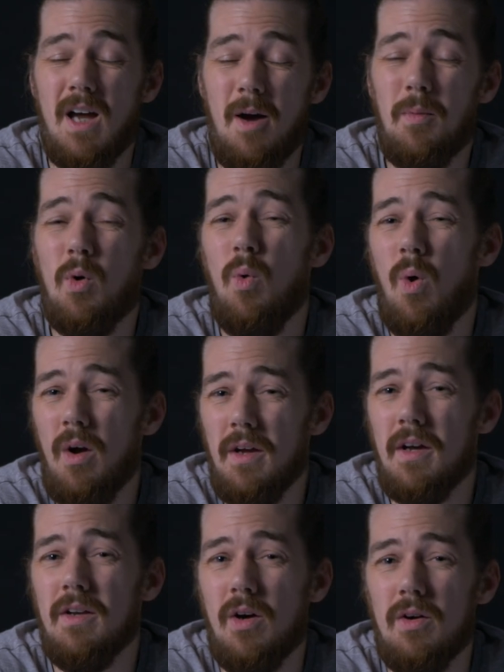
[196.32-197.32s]
up quite
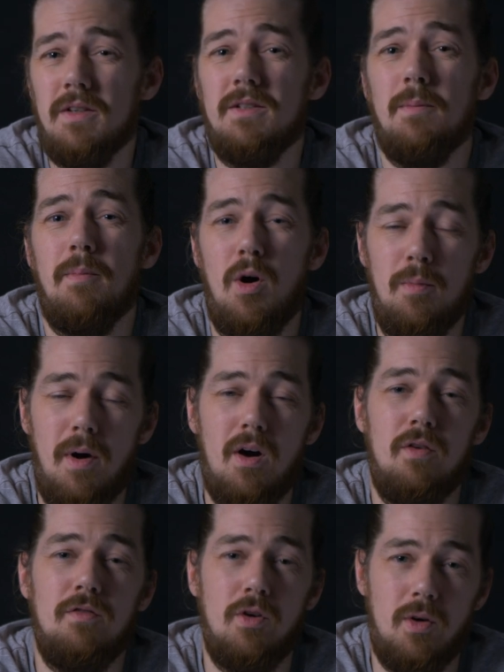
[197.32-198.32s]
a nice
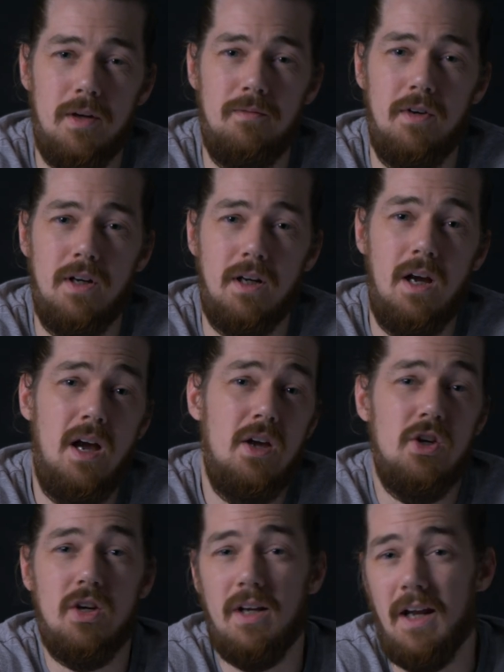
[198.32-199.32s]
mobile vlogging rig.
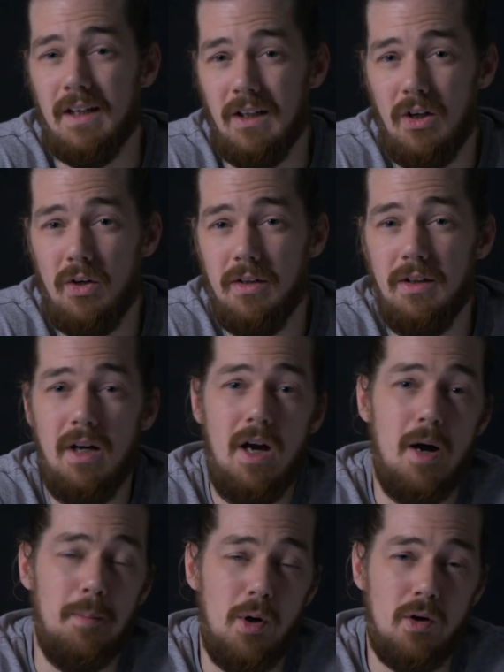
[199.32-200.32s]
You could add a light,
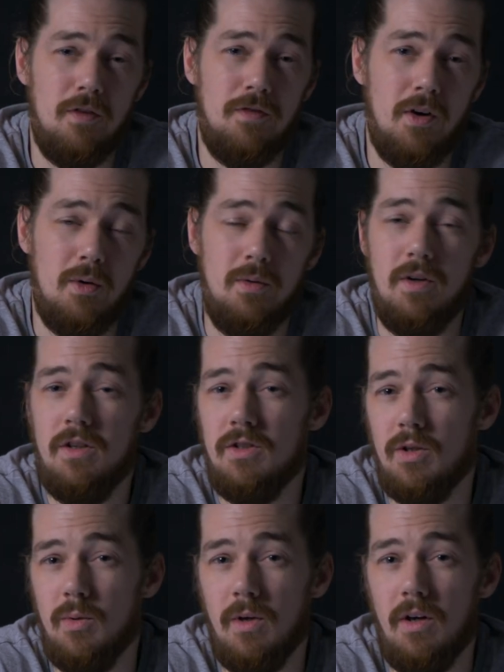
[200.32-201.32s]
a microphone,
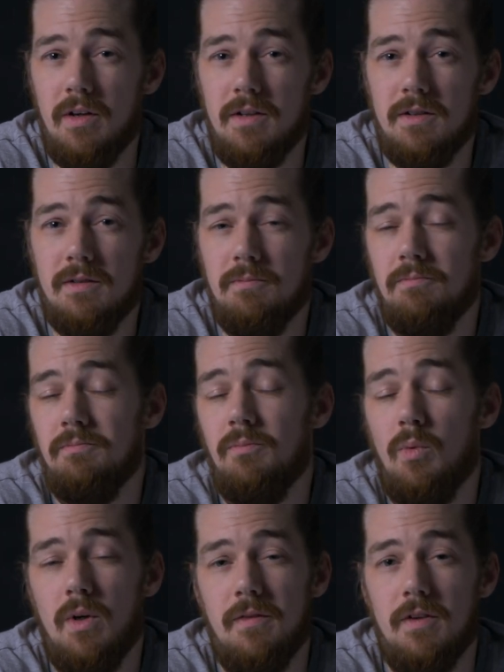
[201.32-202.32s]
2 lights,
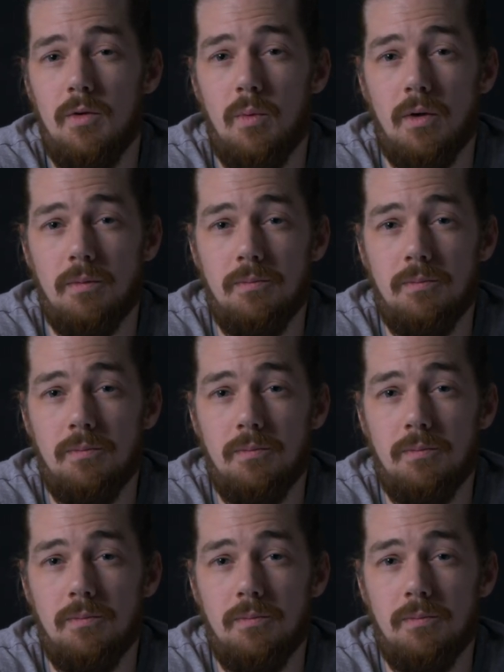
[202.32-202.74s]
whatever you want.